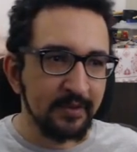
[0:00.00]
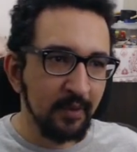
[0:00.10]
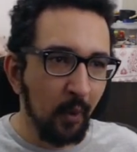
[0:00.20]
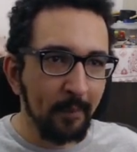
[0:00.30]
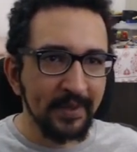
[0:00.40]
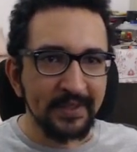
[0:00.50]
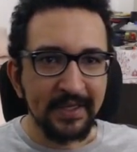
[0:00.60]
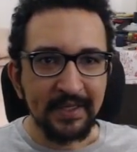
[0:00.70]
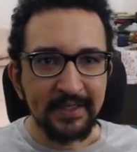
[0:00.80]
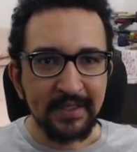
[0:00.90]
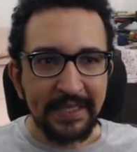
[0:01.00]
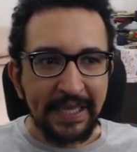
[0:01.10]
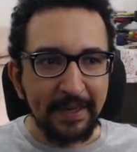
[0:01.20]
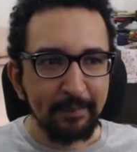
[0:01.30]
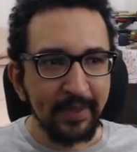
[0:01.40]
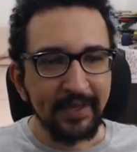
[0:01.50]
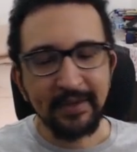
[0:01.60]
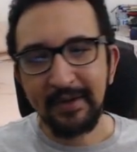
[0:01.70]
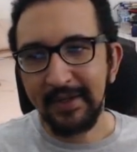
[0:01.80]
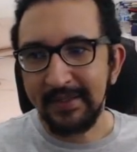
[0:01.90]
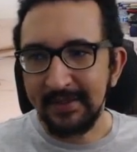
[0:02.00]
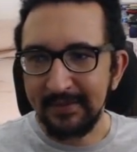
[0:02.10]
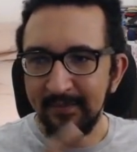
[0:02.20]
open the GIMP here and